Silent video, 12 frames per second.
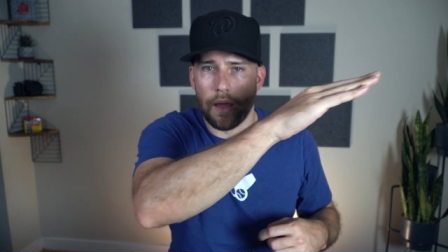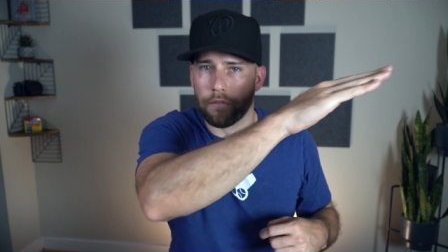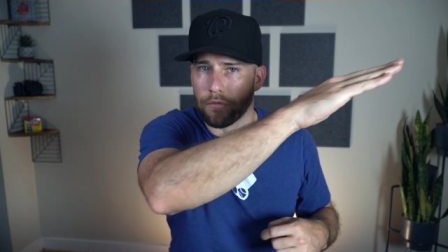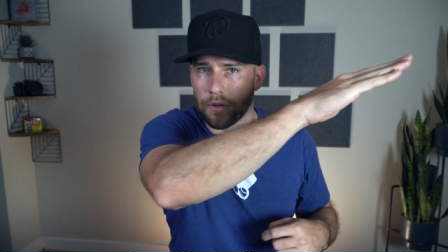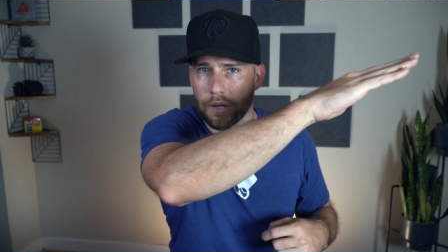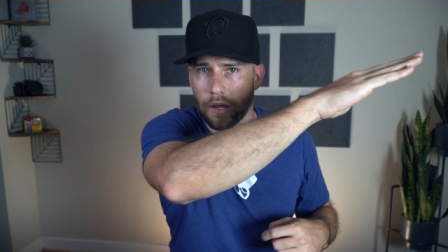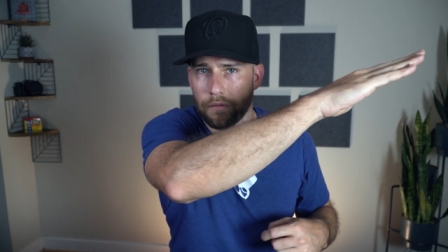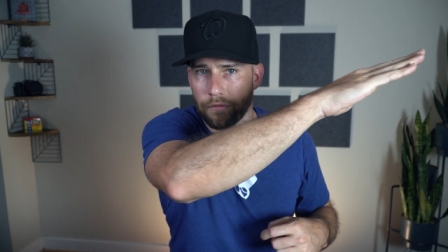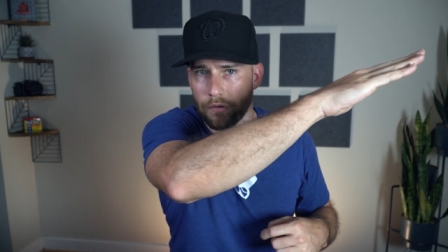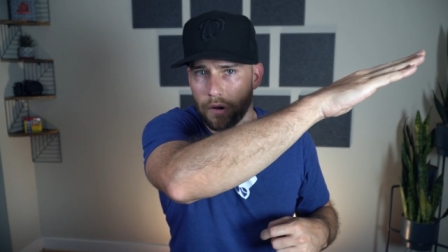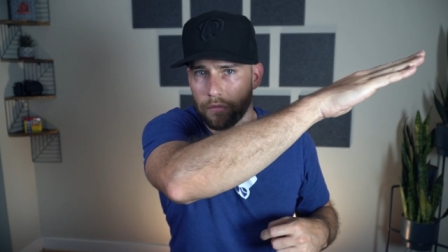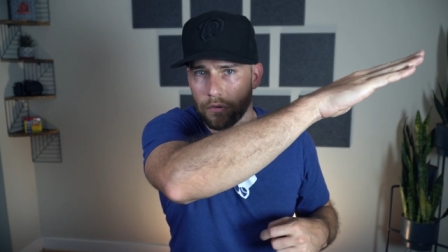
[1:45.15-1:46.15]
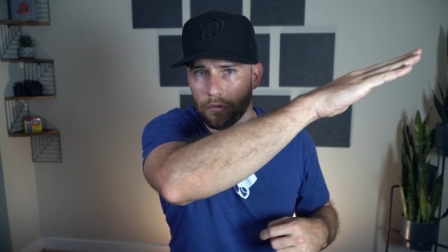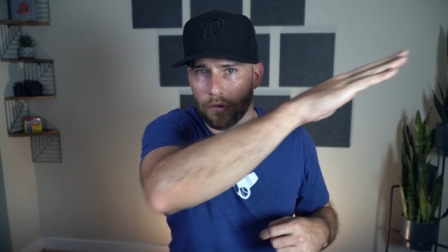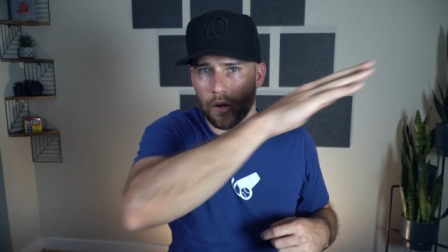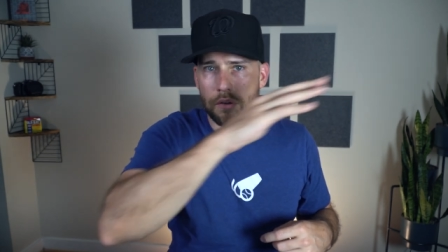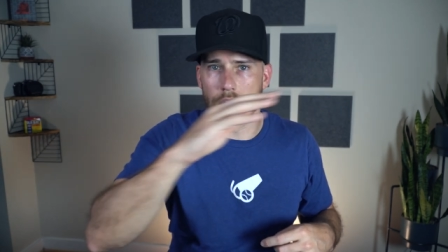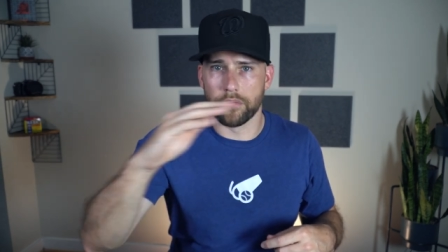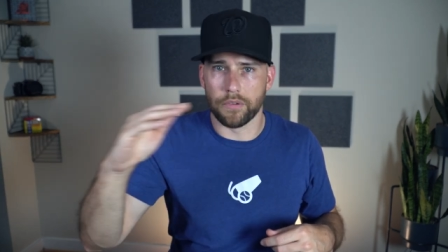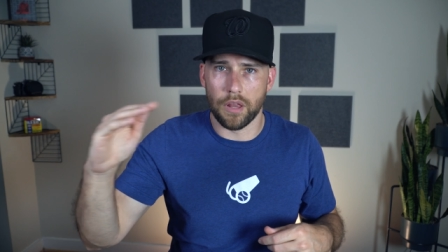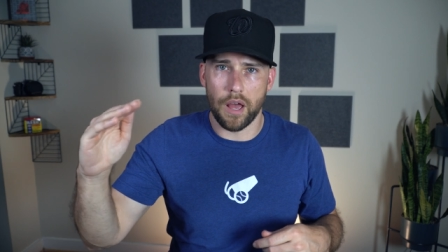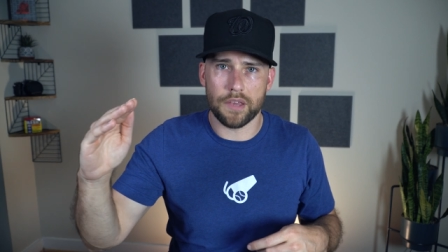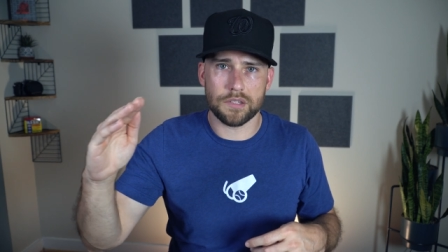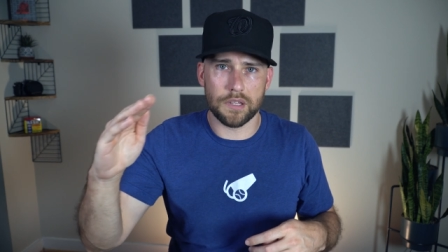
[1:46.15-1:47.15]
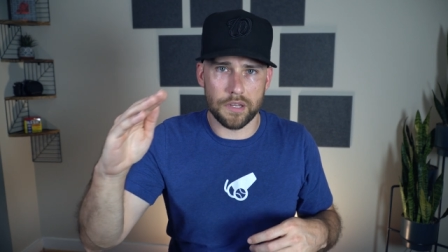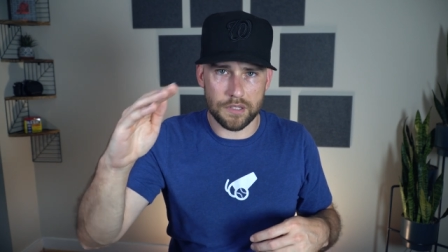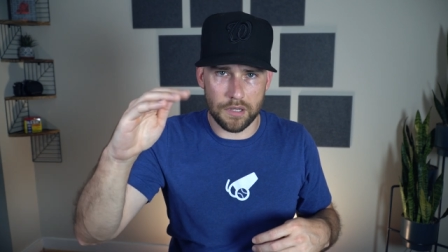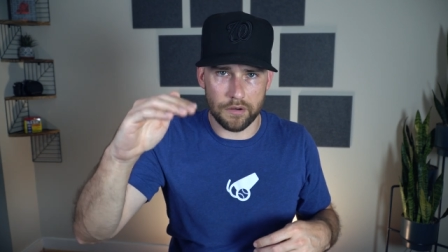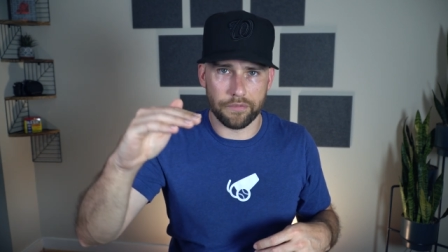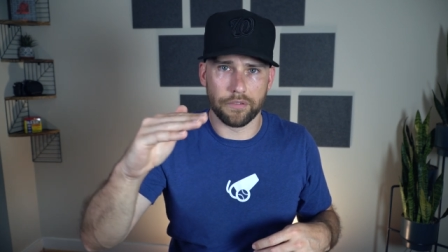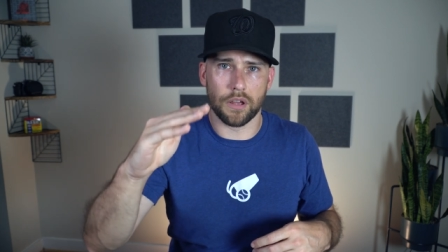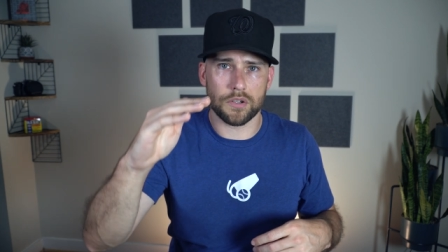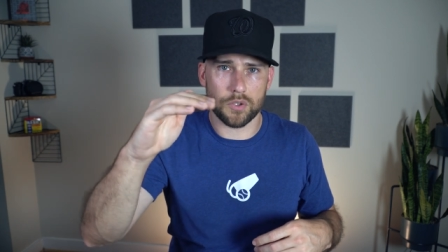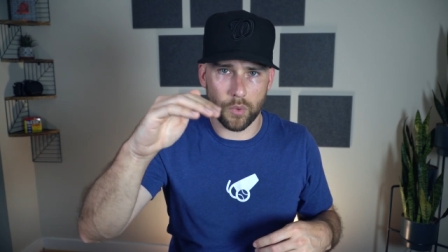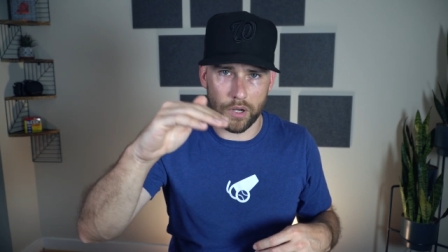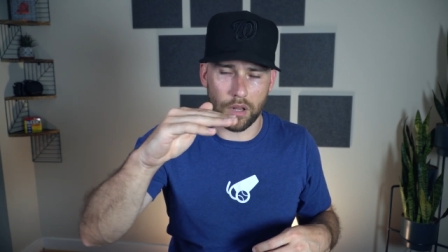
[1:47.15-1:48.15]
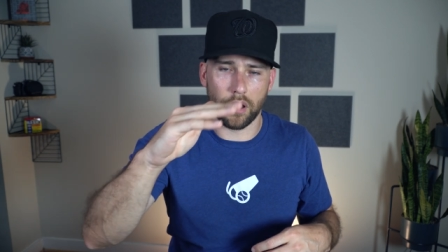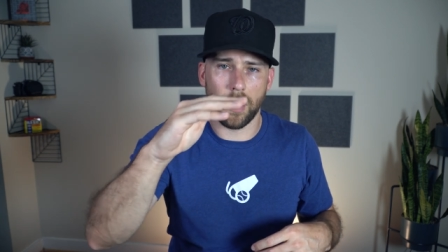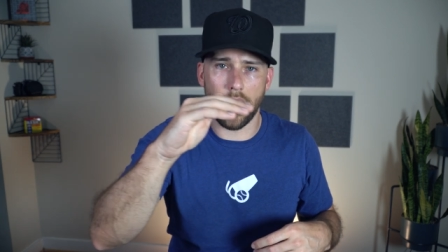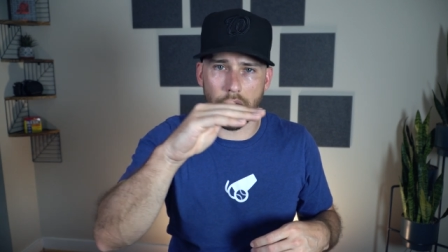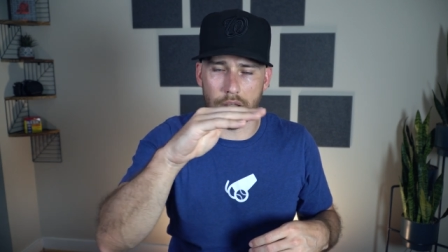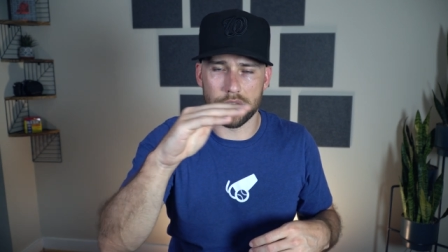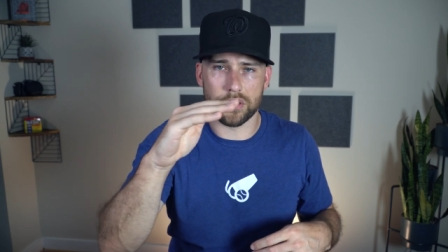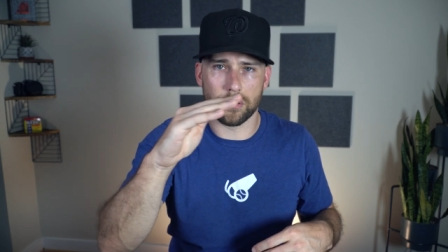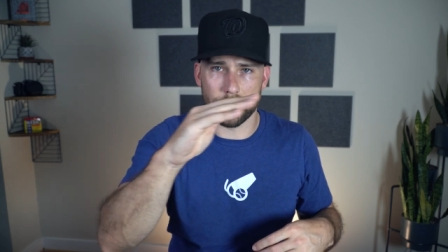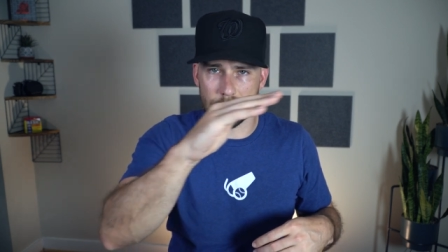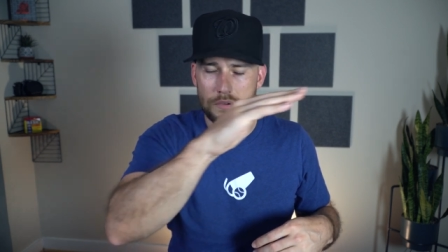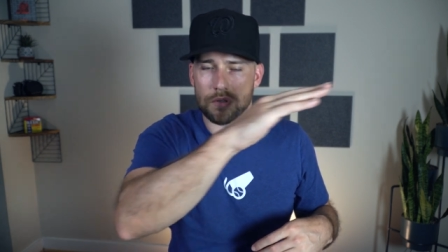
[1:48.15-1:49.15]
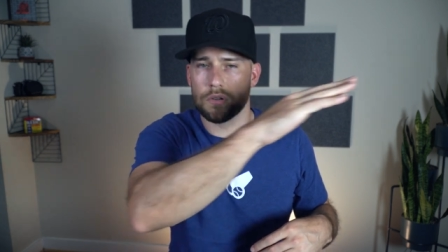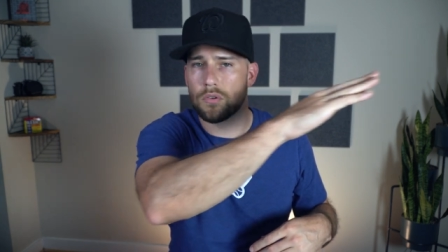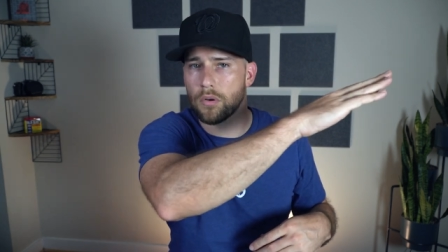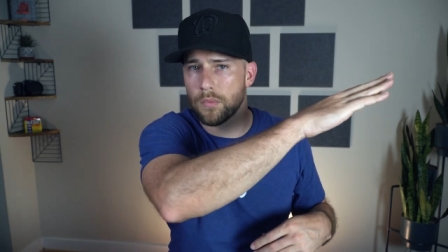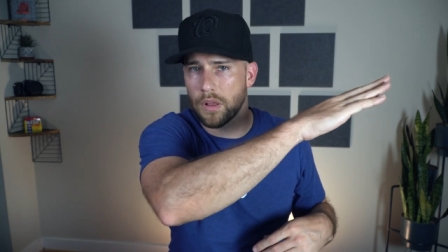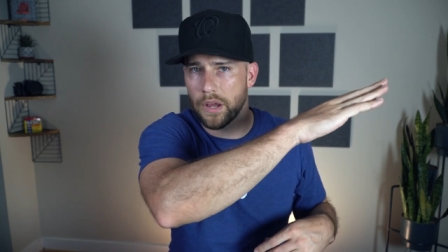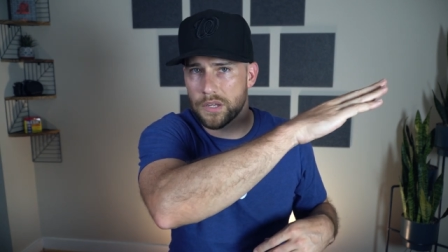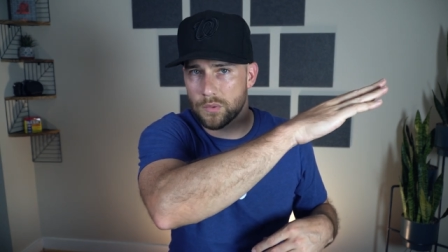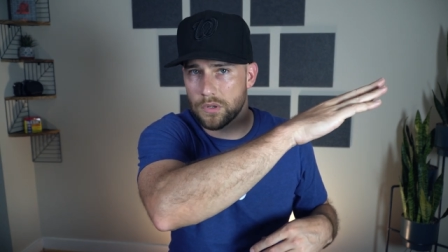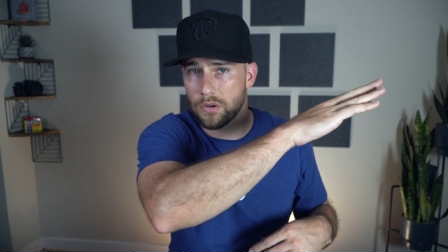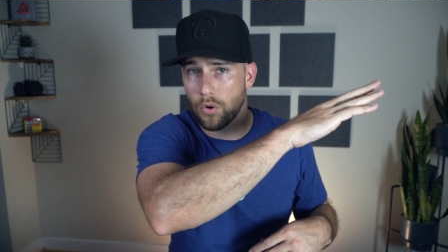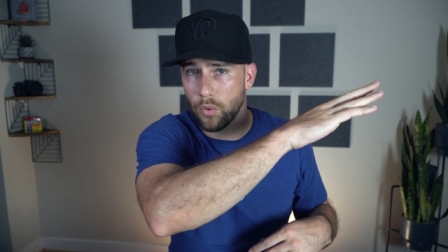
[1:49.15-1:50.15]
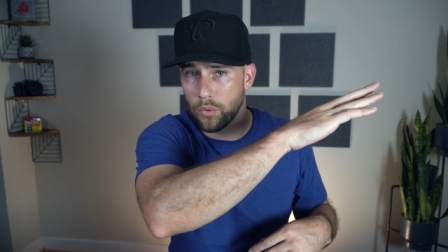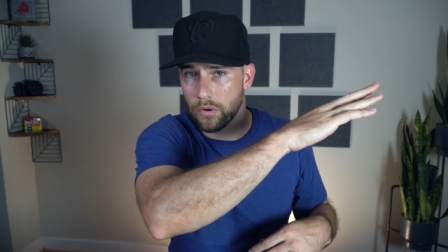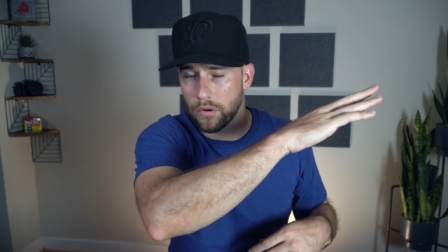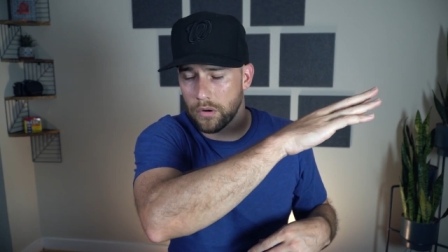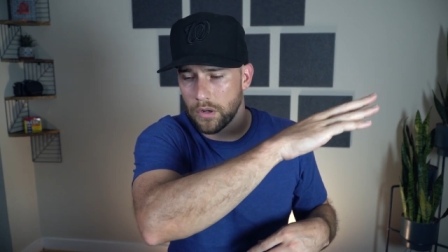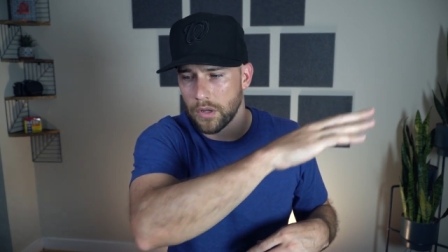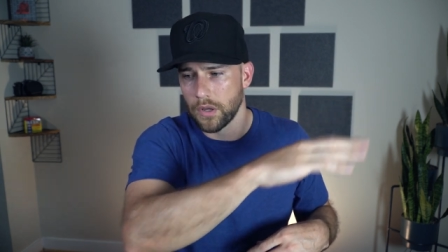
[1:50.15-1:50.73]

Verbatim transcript: every day forever, right? Your velocity is going to fluctuate a lot until it starts to normalize when you're older.